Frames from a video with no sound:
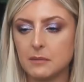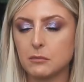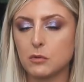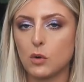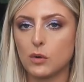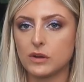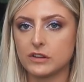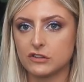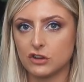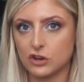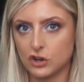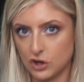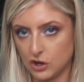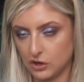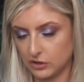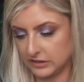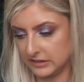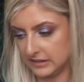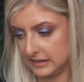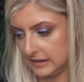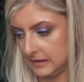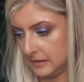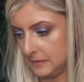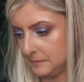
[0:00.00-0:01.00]
I'm going to
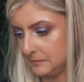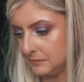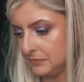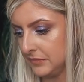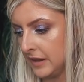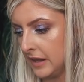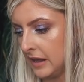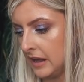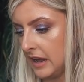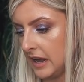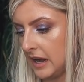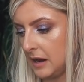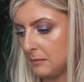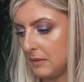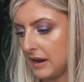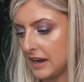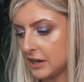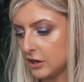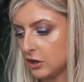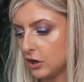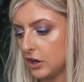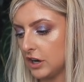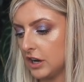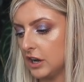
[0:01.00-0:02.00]
cut it. And I
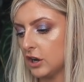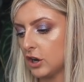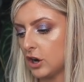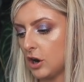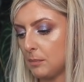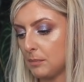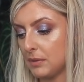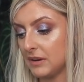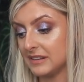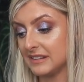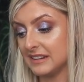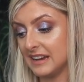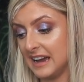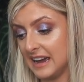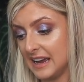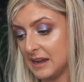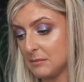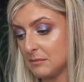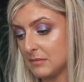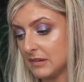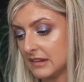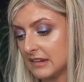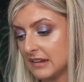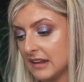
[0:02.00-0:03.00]
might cut it a couple of
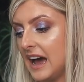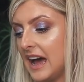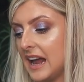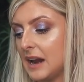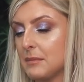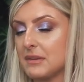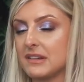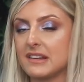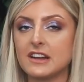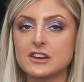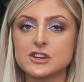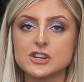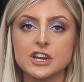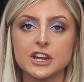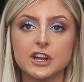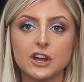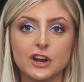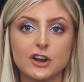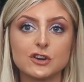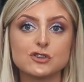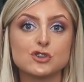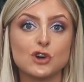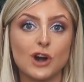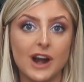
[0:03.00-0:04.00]
times, and I'm essentially
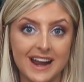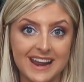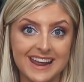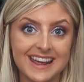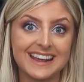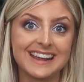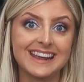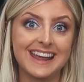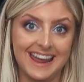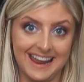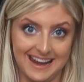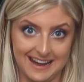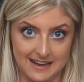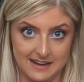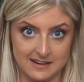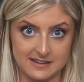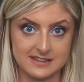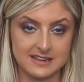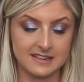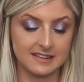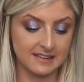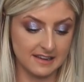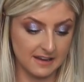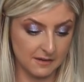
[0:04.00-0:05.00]
going to try again
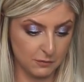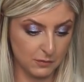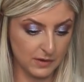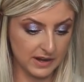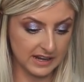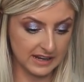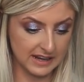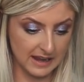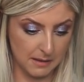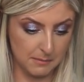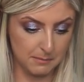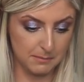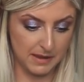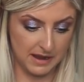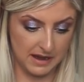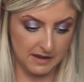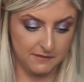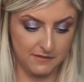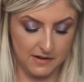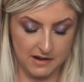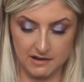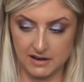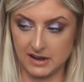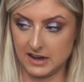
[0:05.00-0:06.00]
to see if we can get better
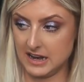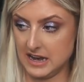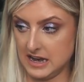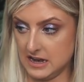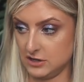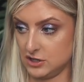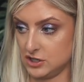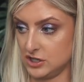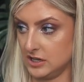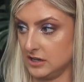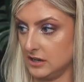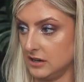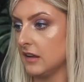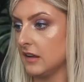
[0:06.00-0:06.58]
variegation.